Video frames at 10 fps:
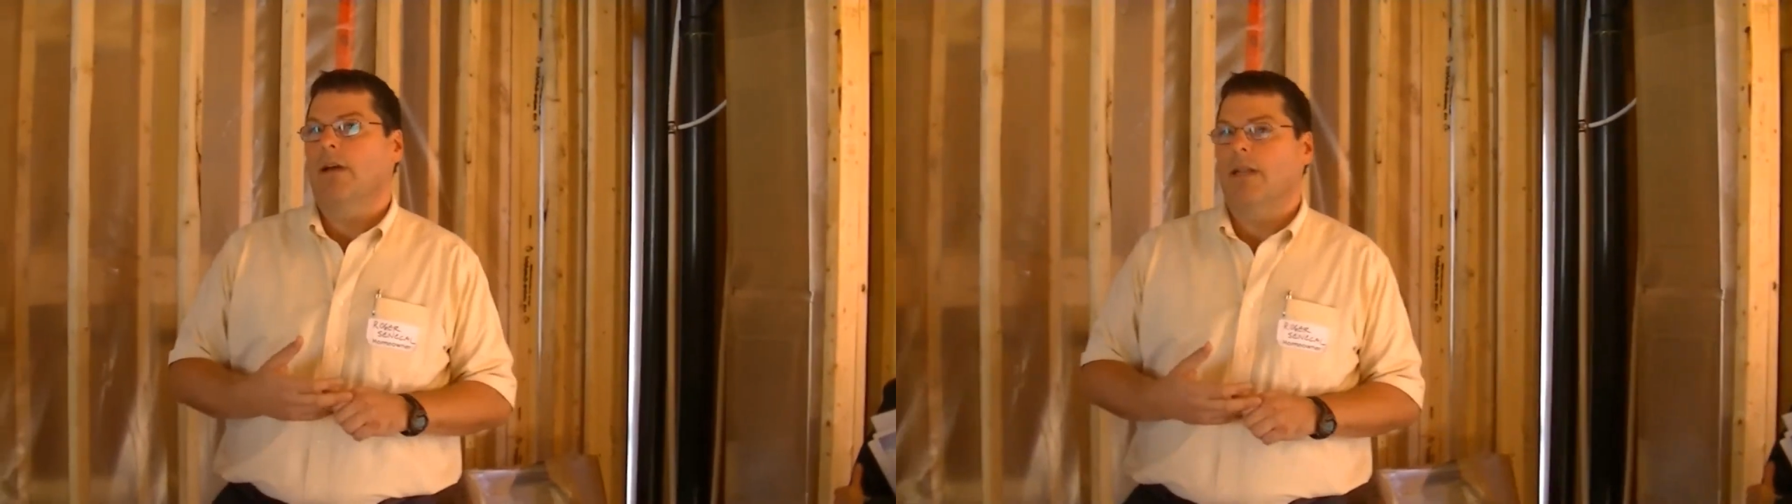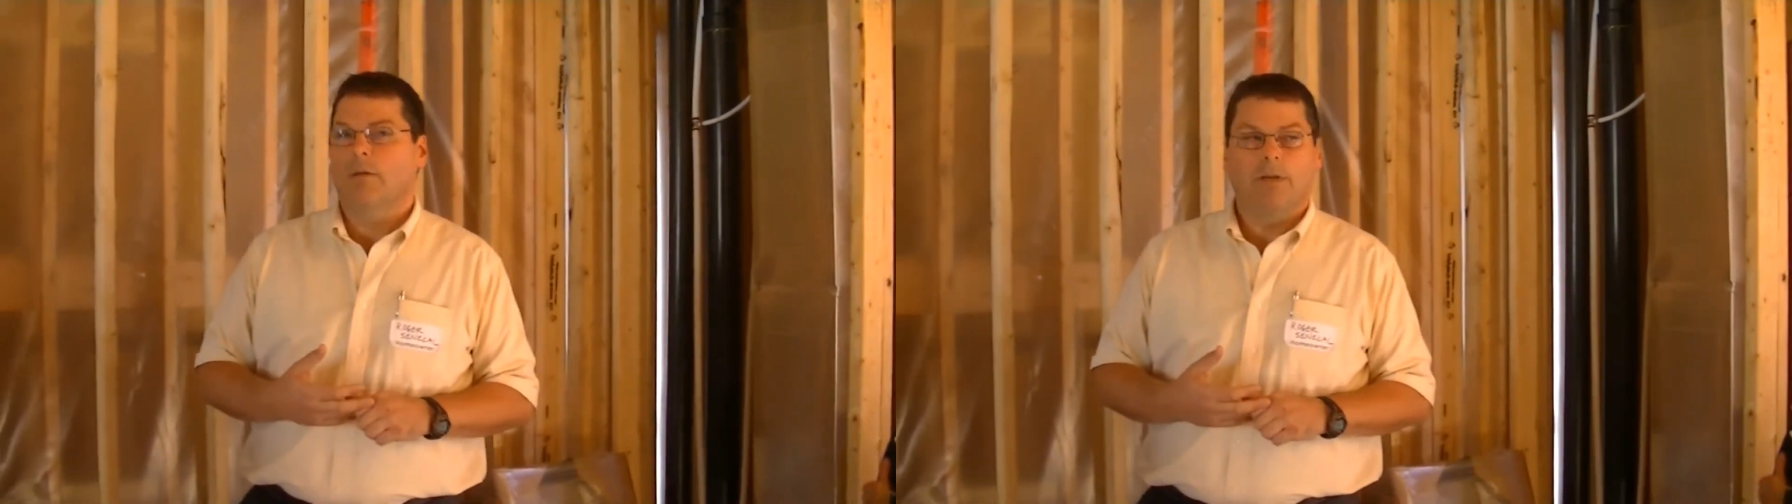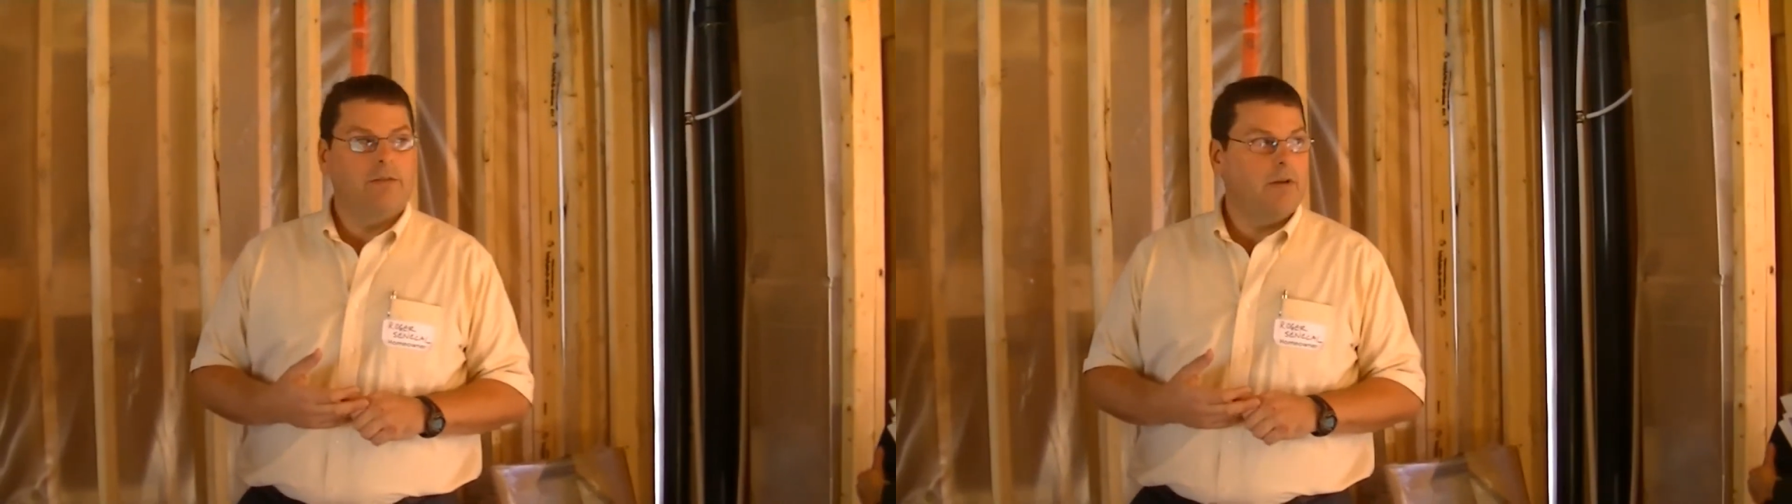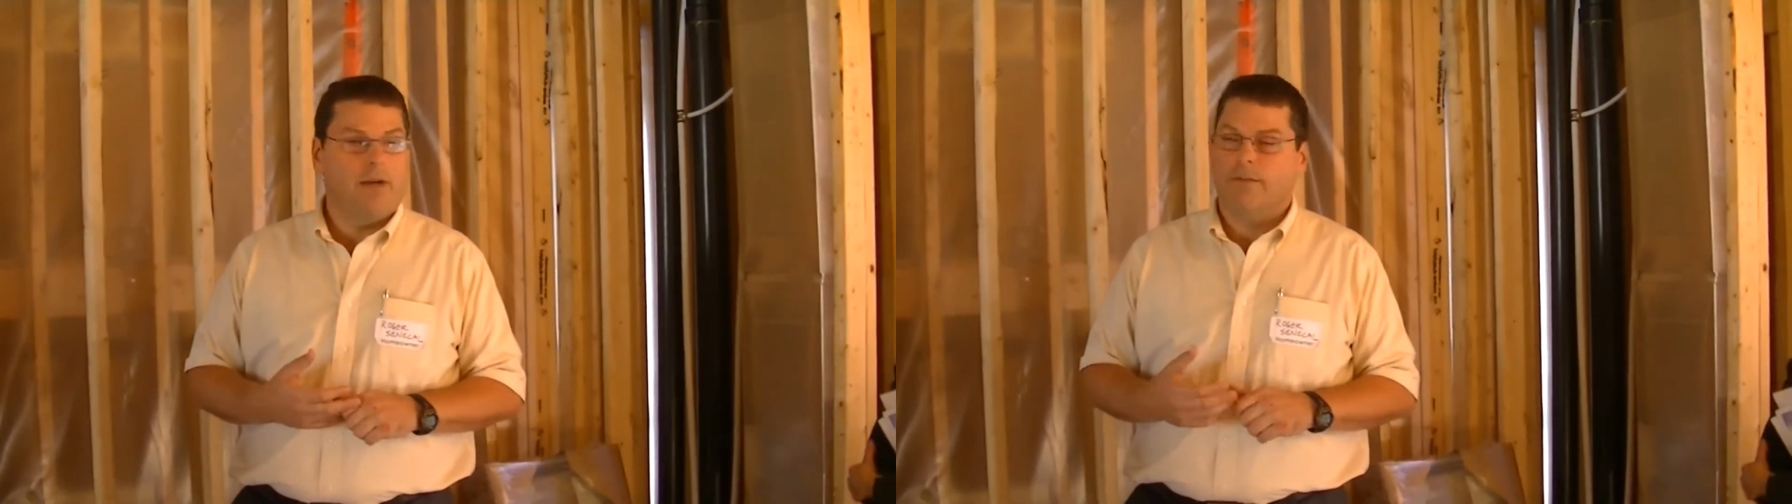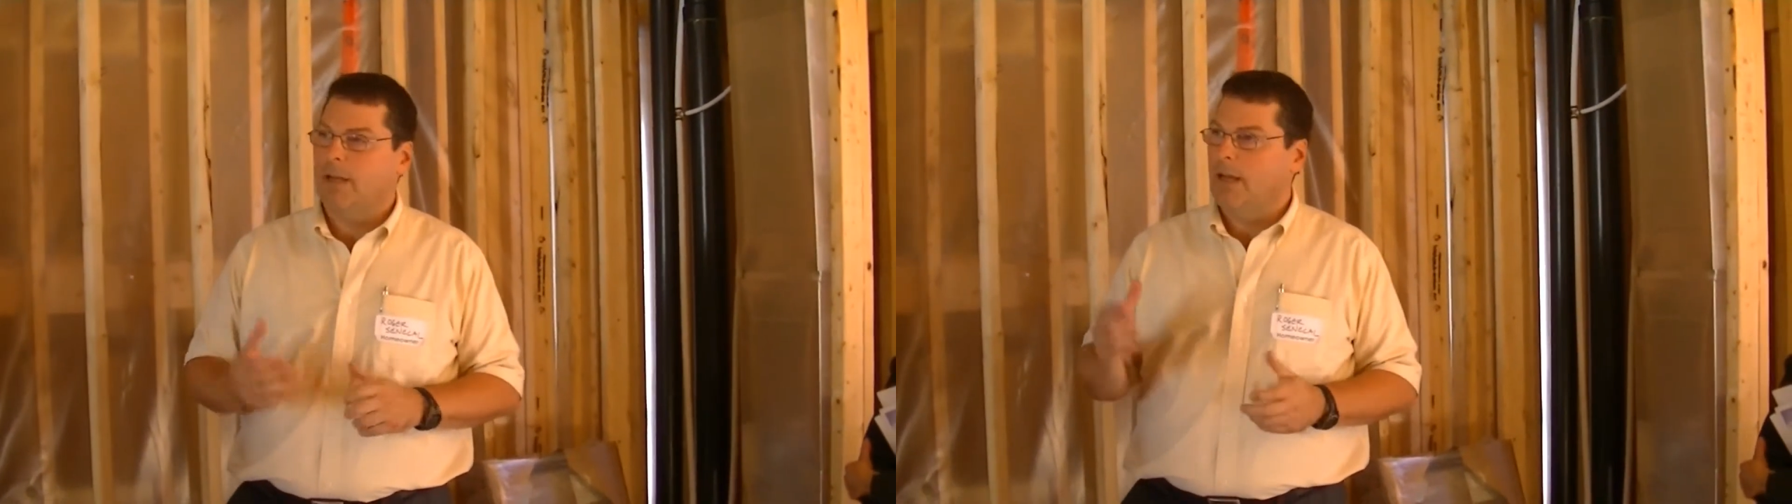Otherwise, you
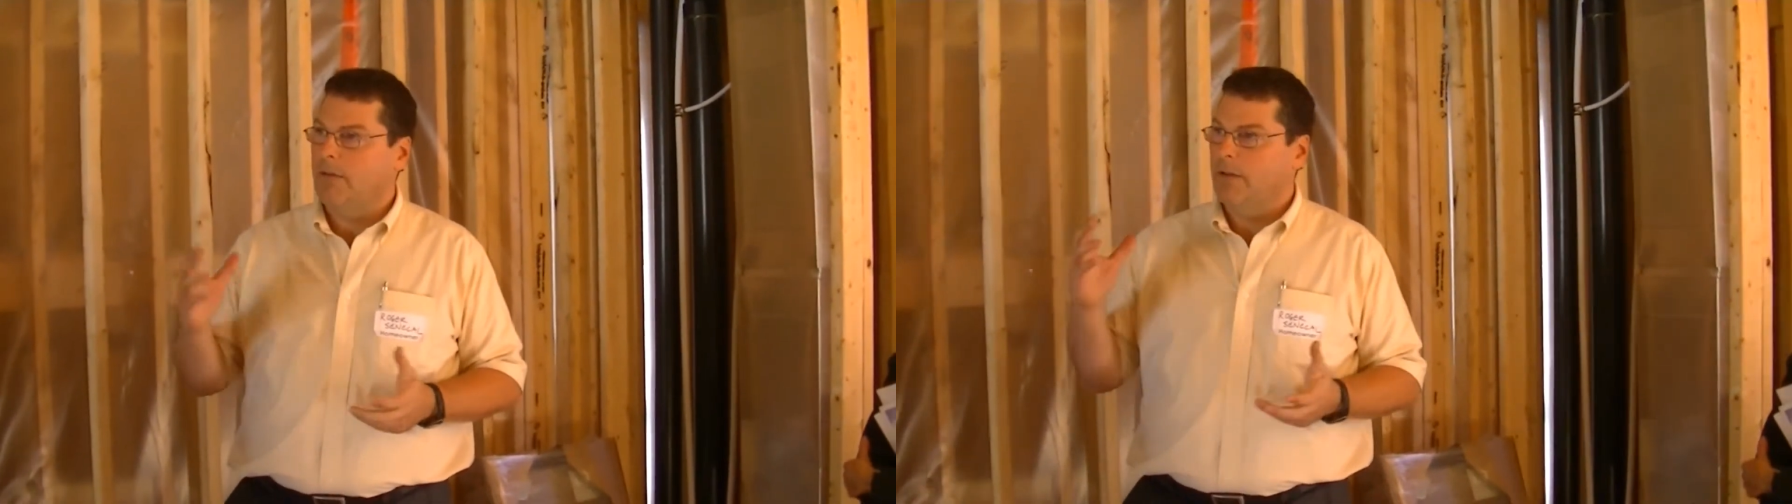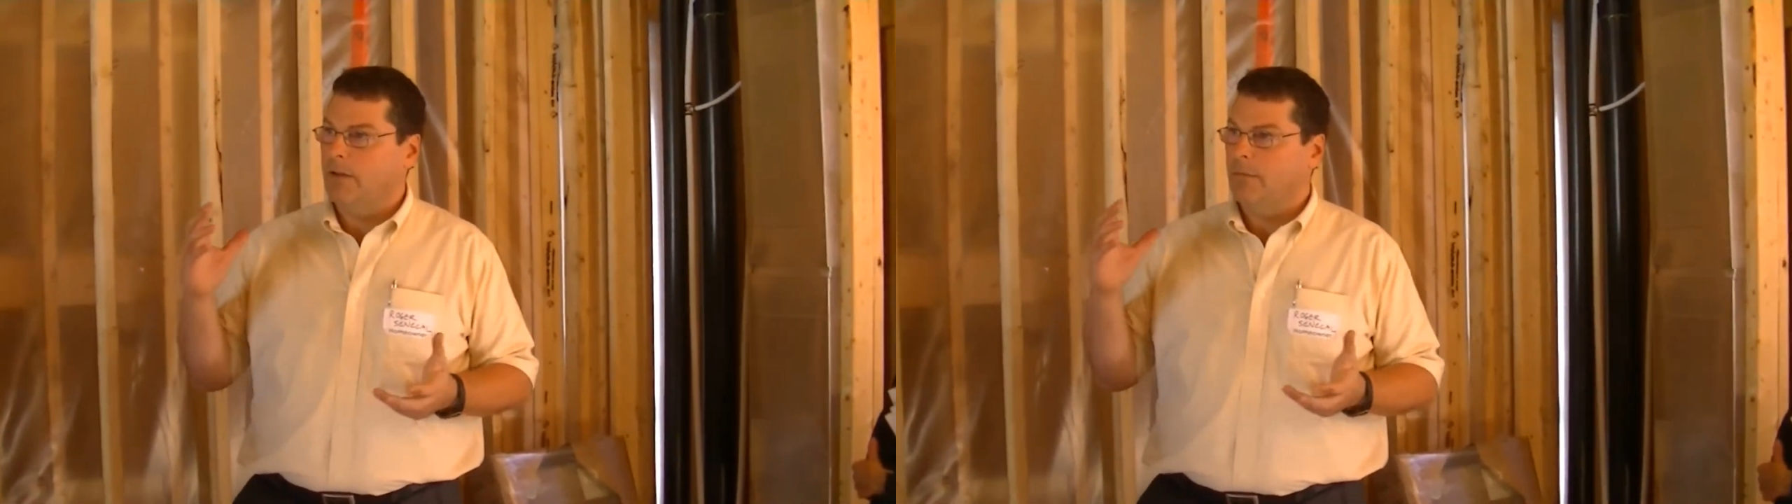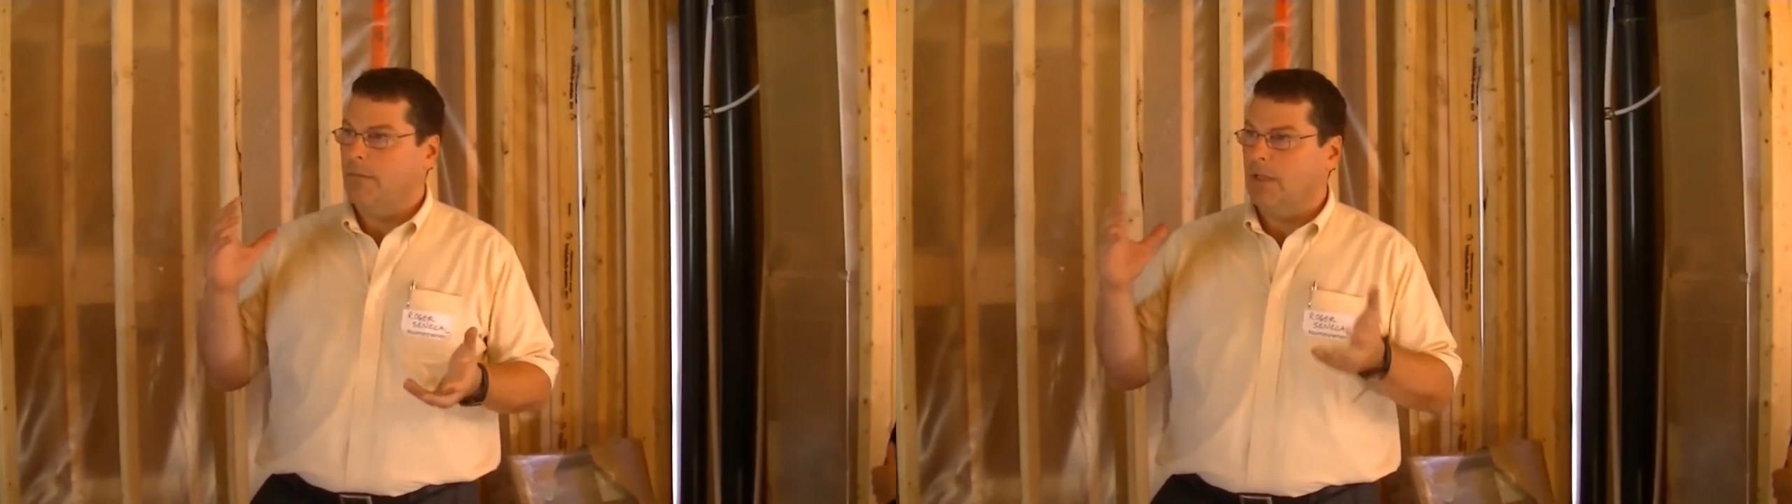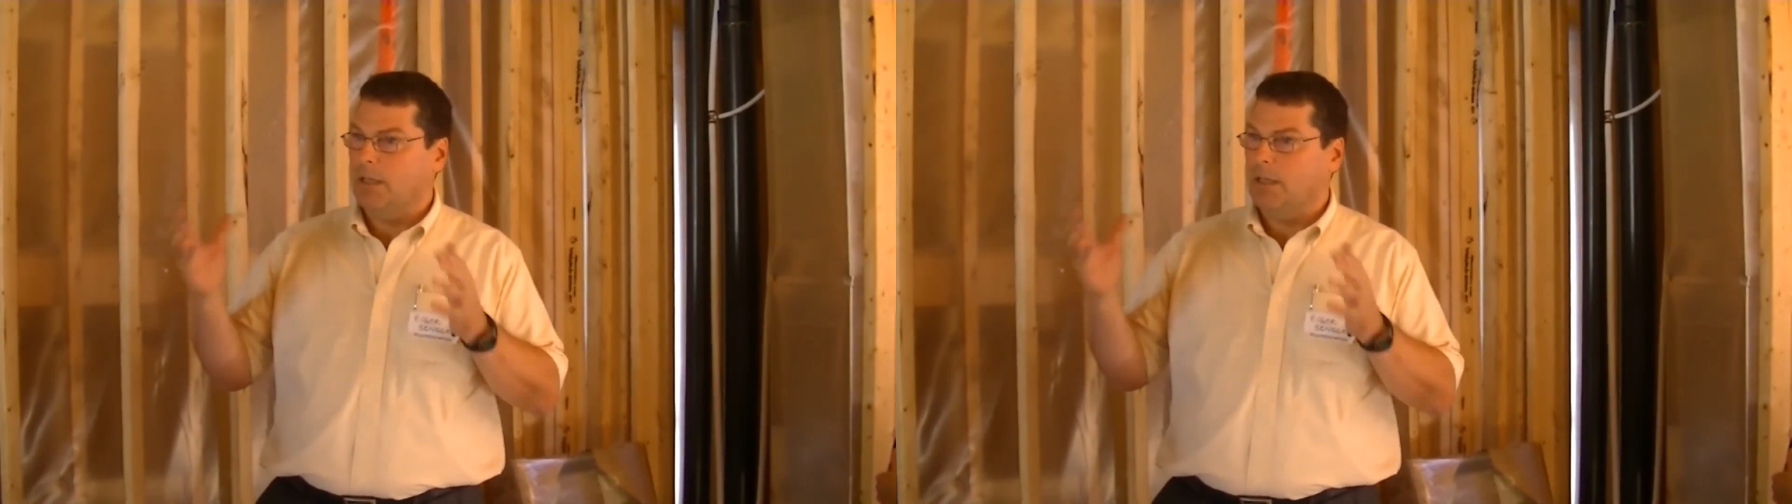have to have